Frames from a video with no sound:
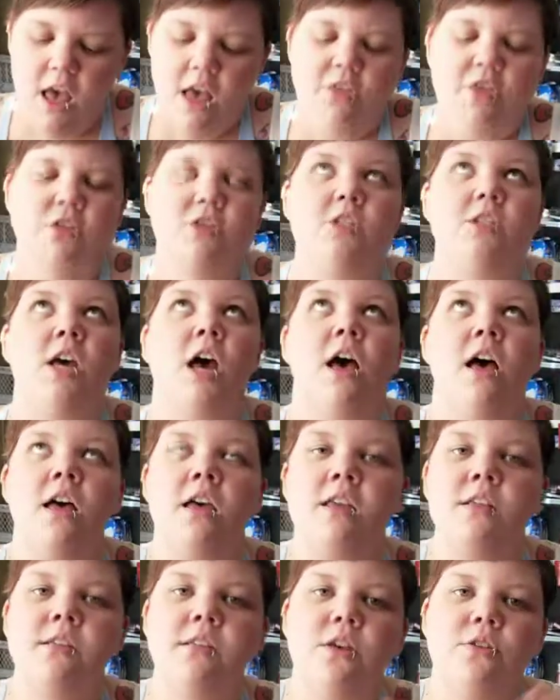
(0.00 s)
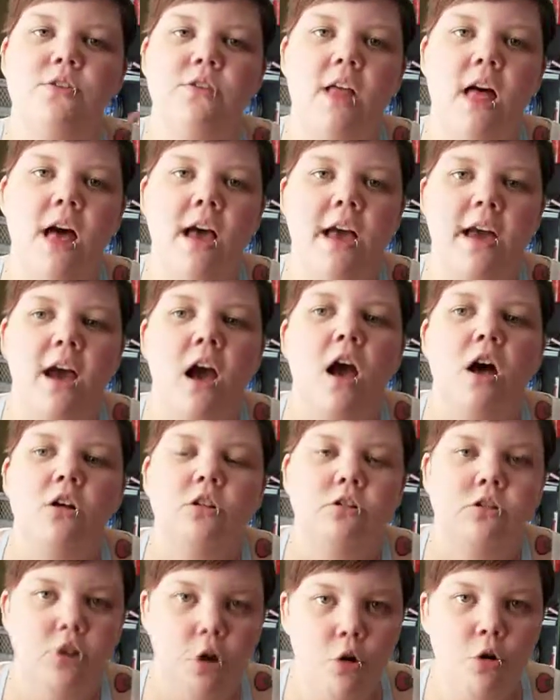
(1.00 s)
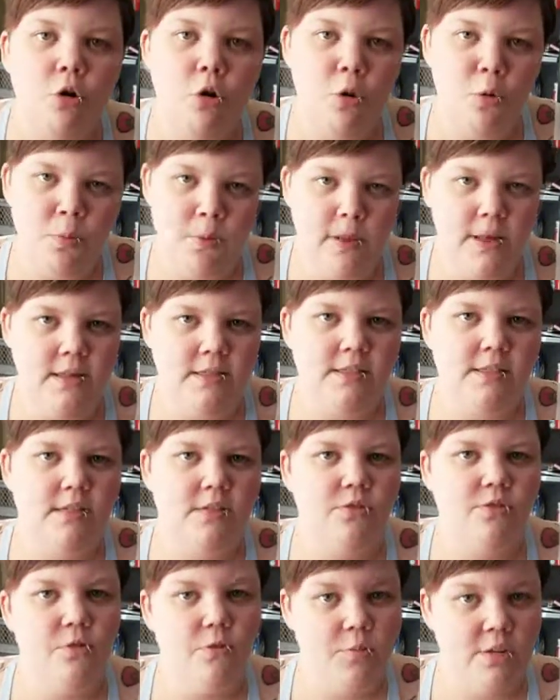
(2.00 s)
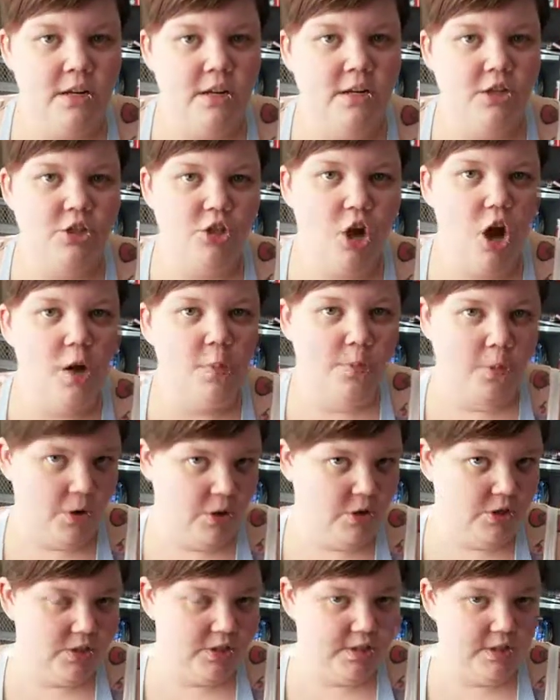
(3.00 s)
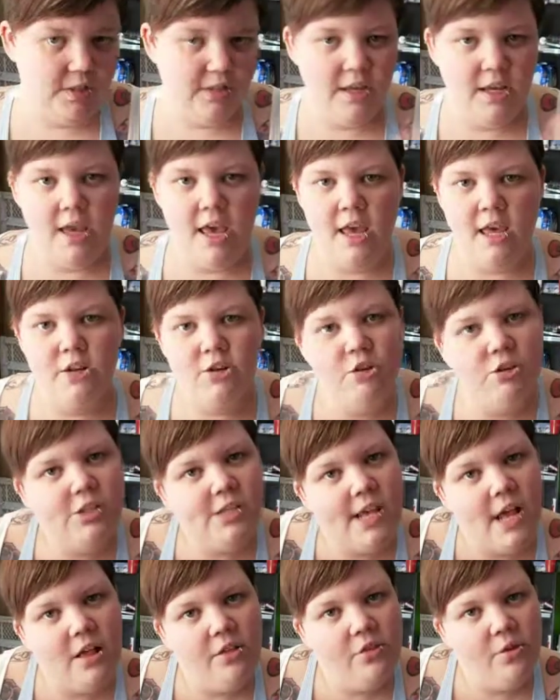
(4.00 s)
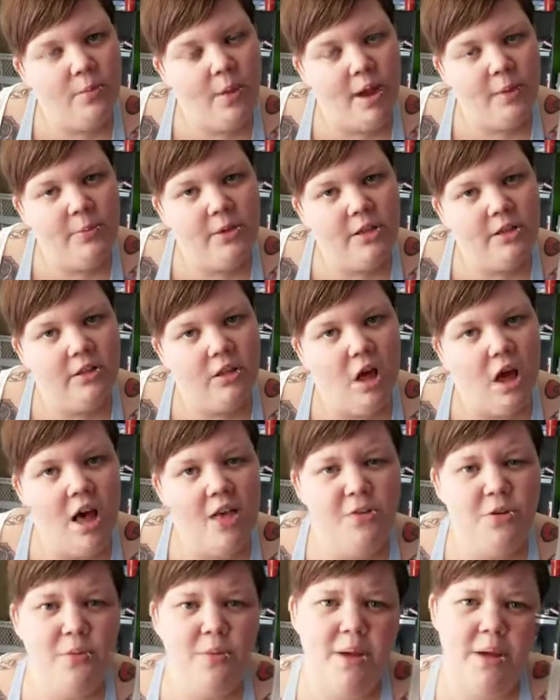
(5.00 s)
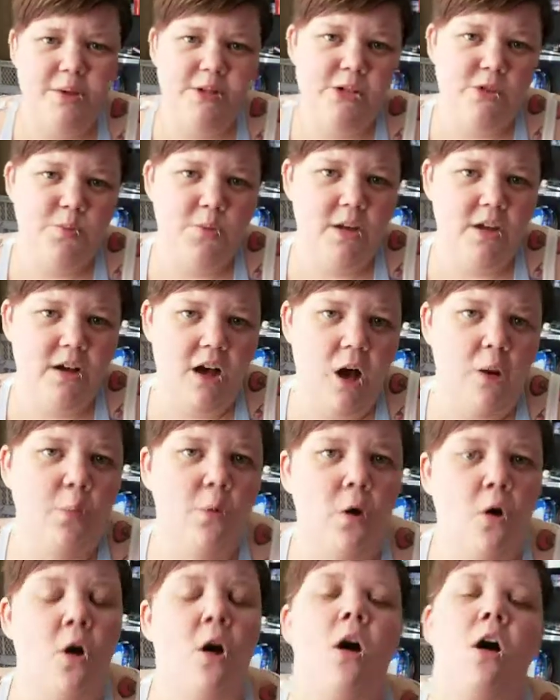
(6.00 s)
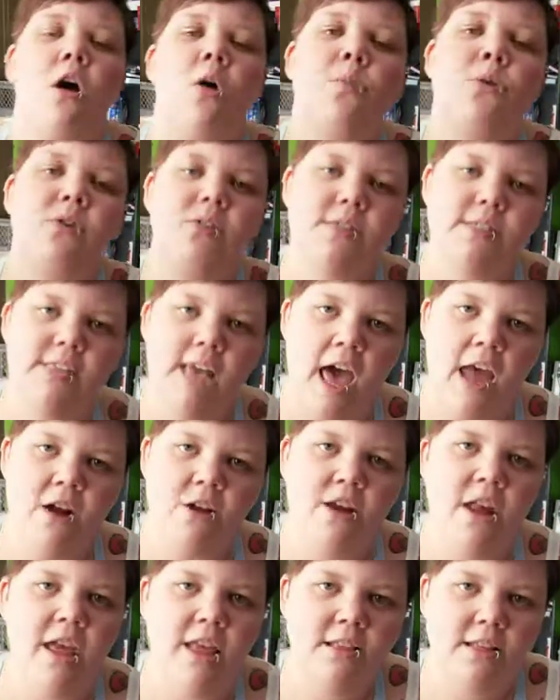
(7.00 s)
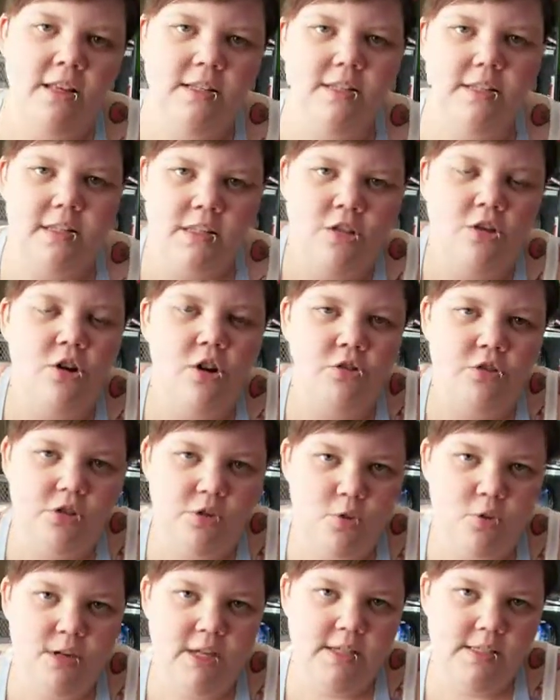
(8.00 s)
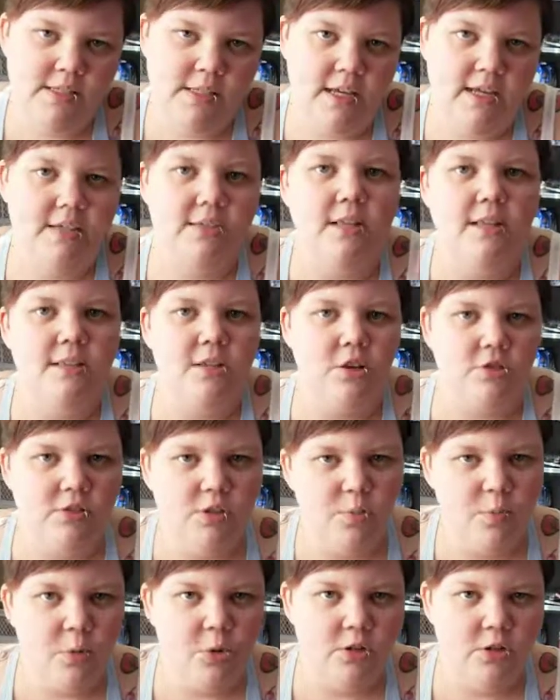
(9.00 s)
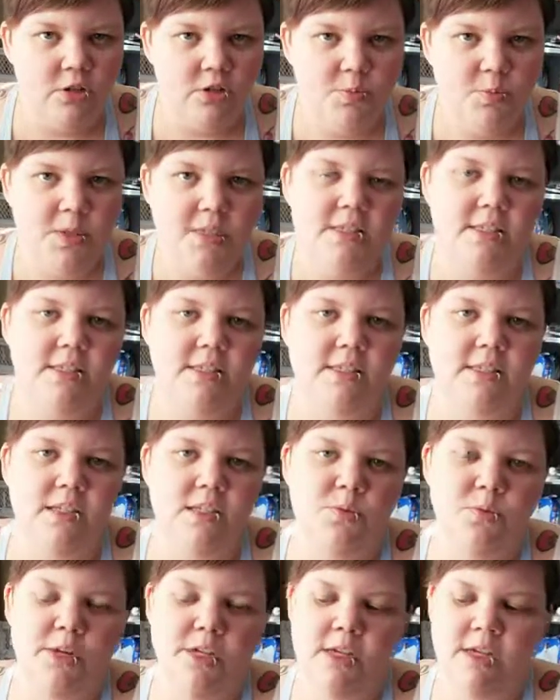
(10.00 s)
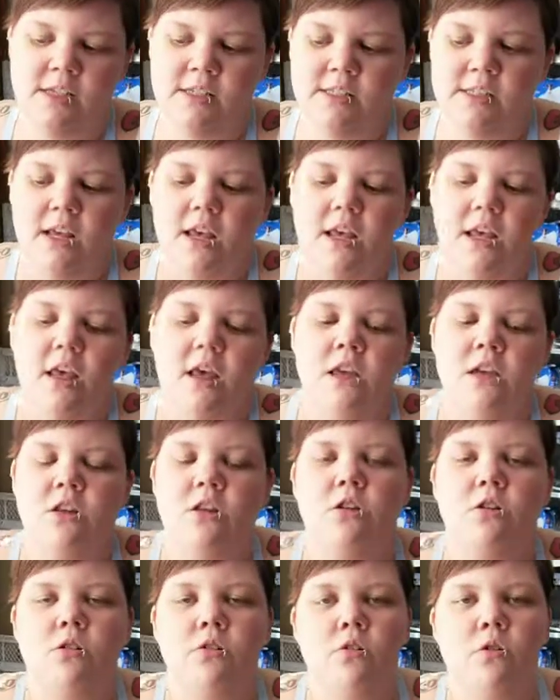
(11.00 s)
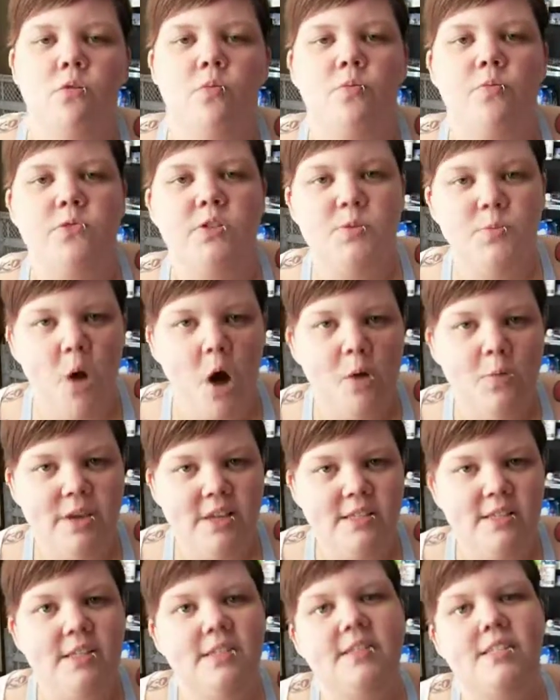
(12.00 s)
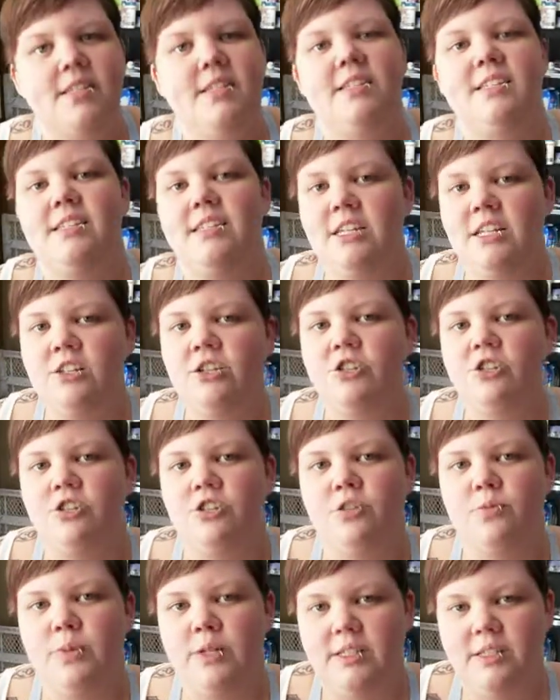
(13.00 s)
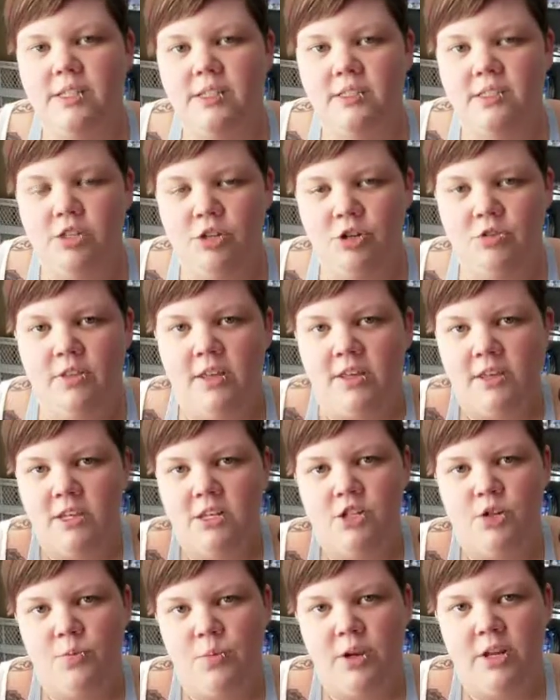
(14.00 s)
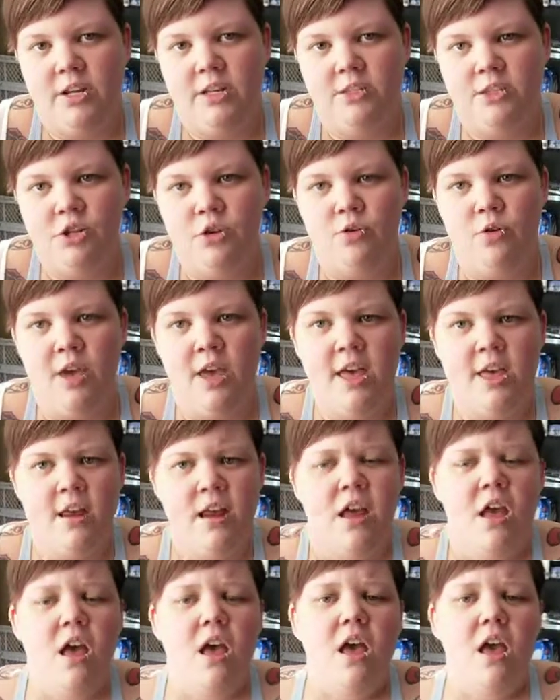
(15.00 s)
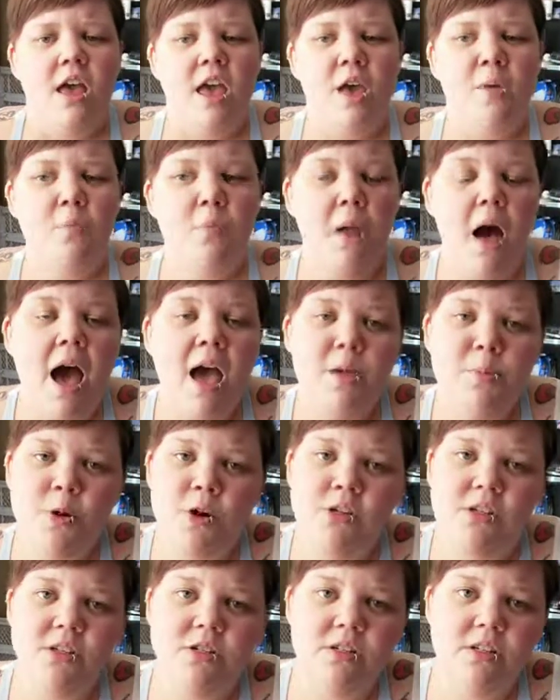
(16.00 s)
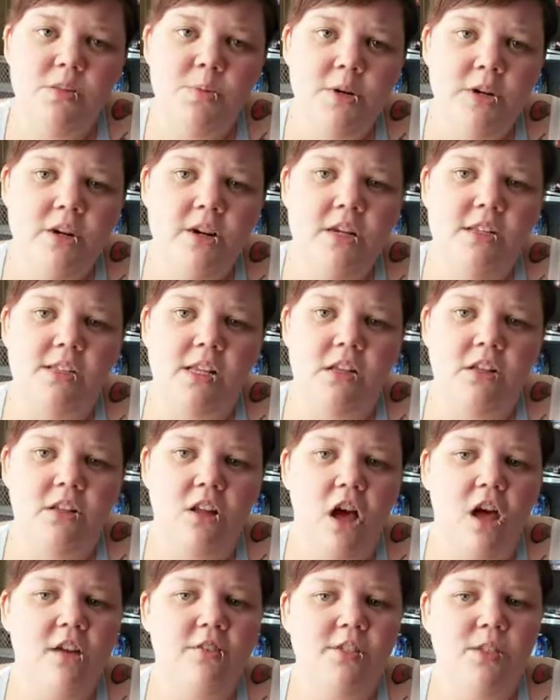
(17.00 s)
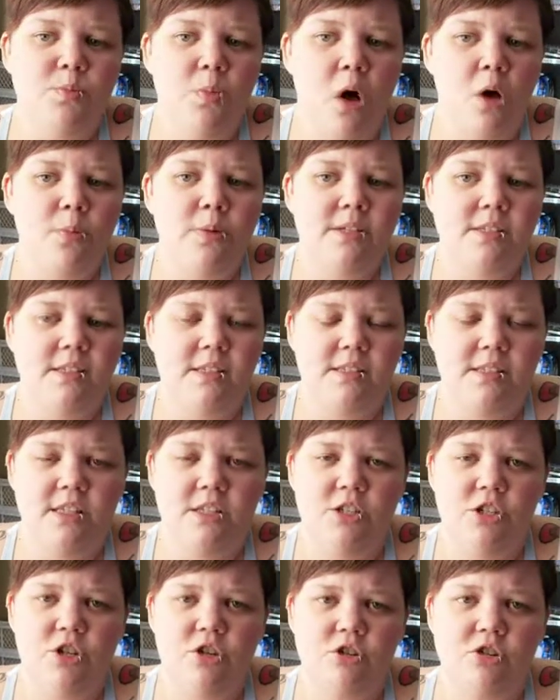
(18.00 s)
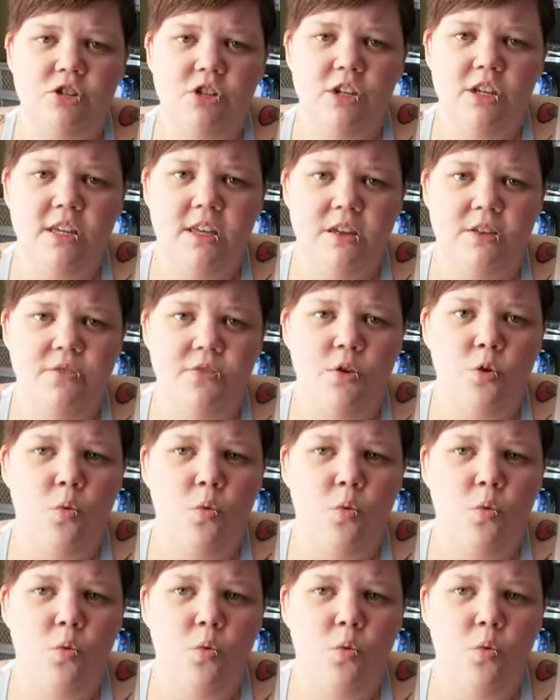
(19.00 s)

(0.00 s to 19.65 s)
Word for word: There's tons of like local places for me to shop personally. In your town, there might be a lot, there may just be a couple. But on Saturday, let's, you know, the 26th, let's go support those businesses because, you know, small businesses need your business too. They need your money too. And in my personal experience, a lot of small businesses usually give you